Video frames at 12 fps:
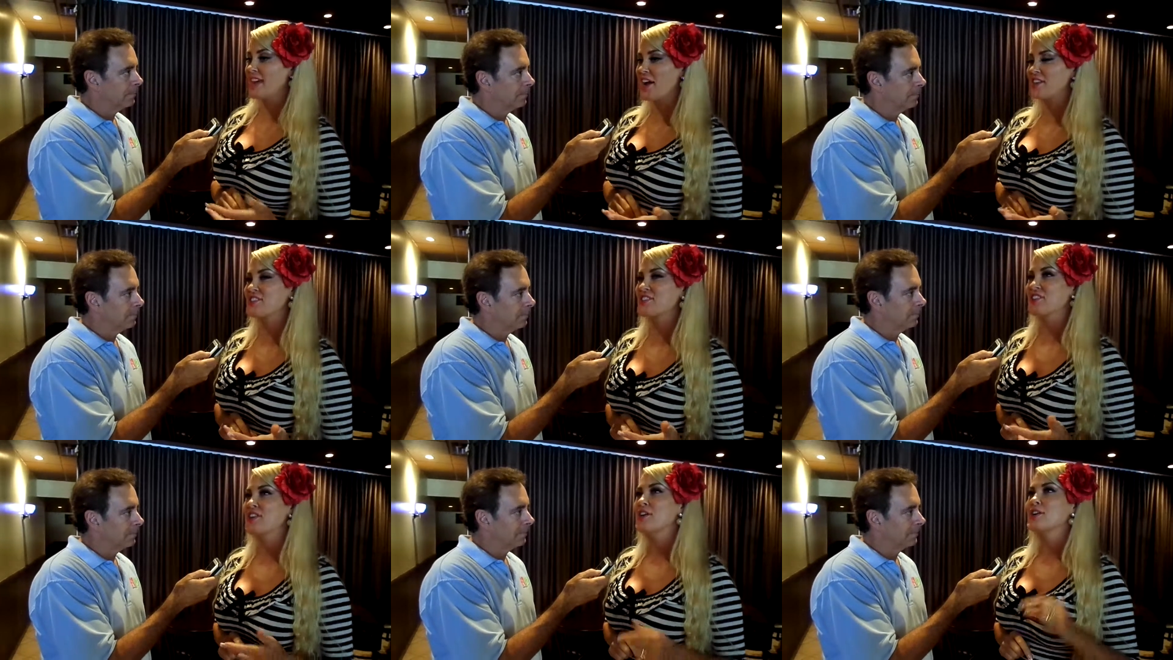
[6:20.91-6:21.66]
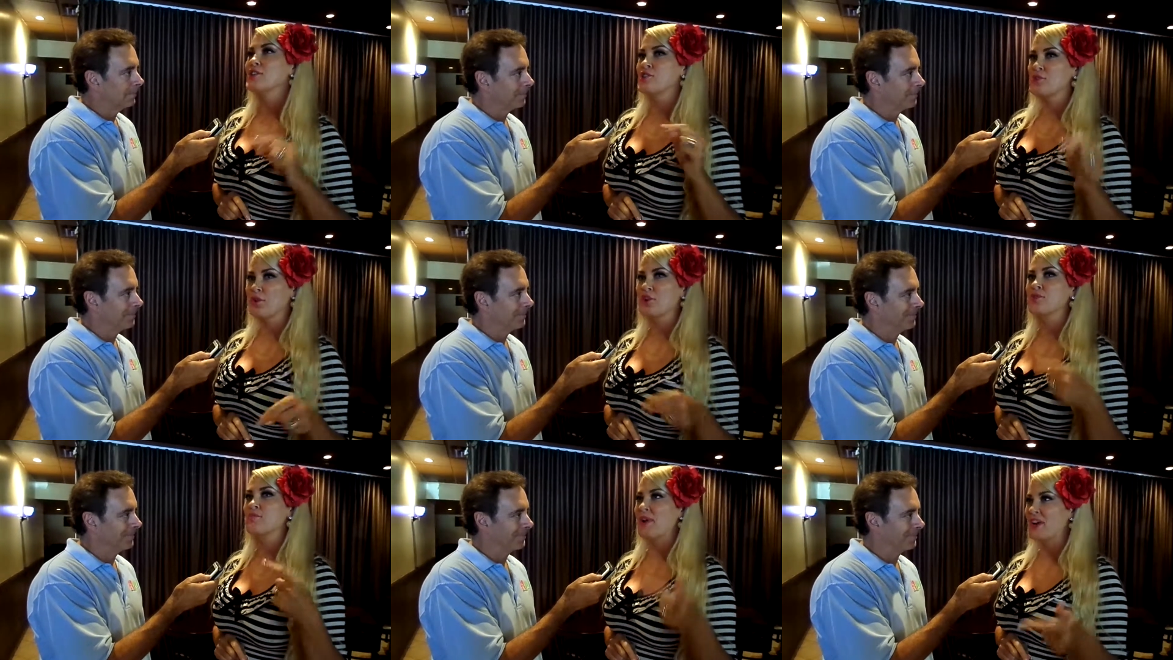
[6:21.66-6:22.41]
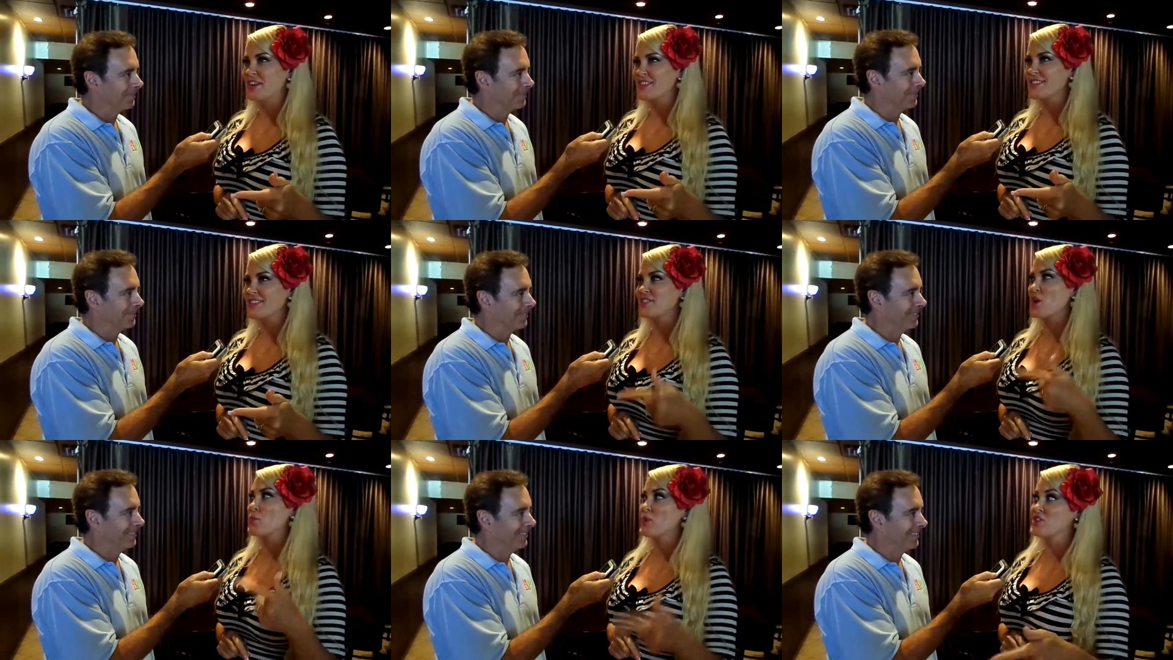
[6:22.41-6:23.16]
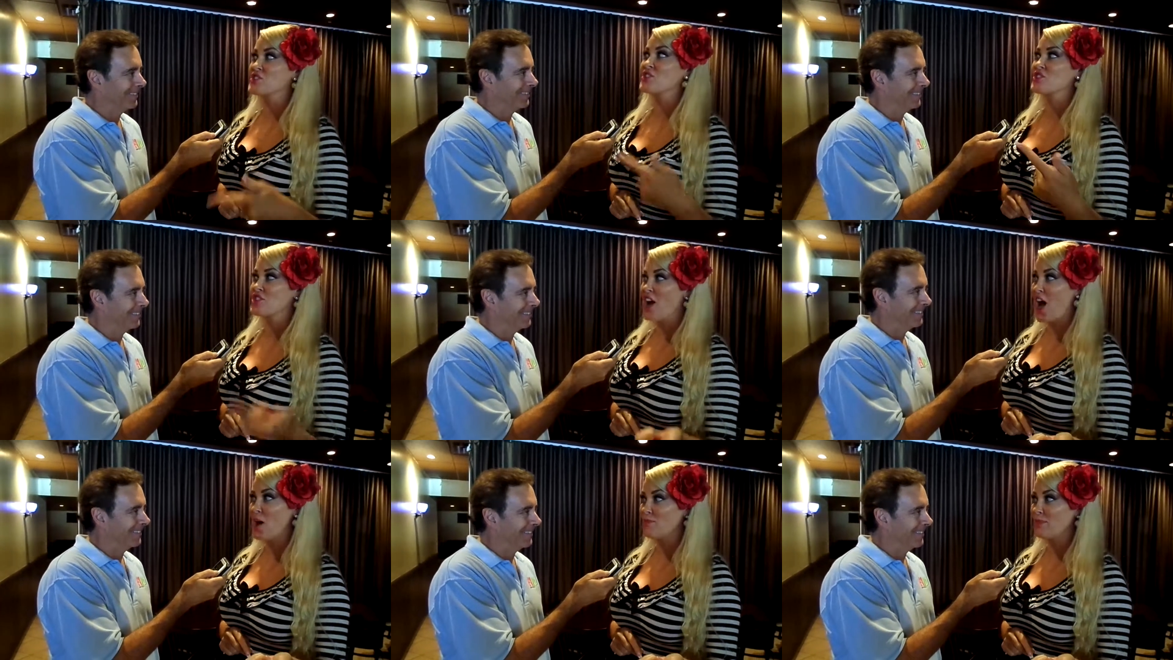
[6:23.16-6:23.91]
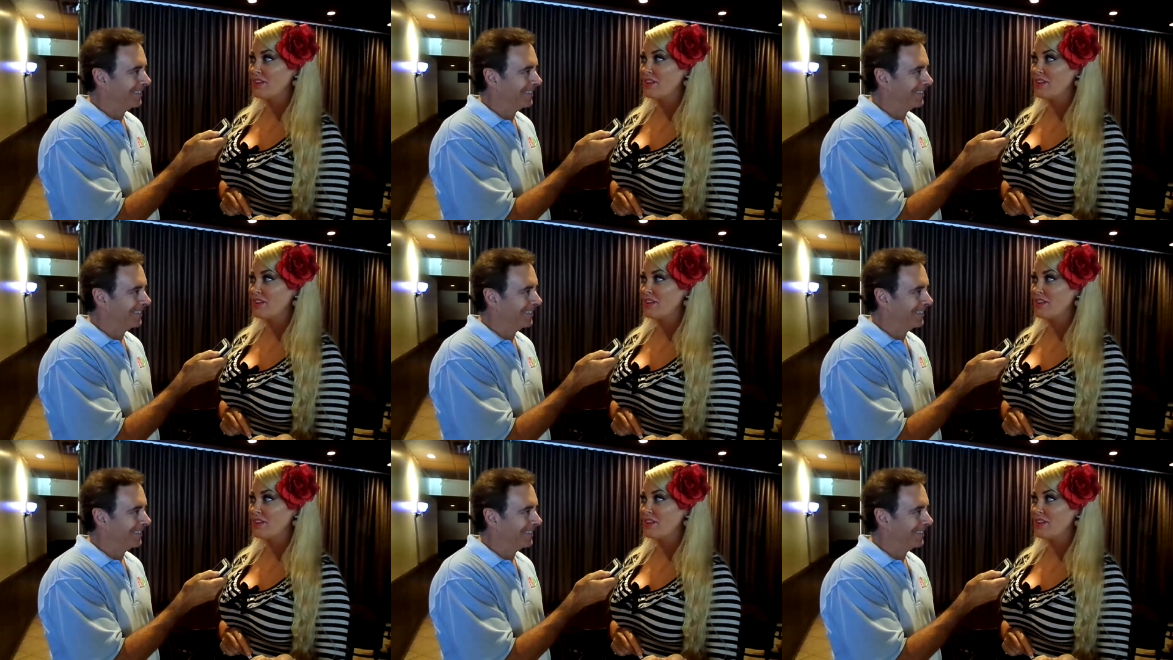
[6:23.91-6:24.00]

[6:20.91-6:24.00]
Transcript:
Speaker 1: actually george barris's original shop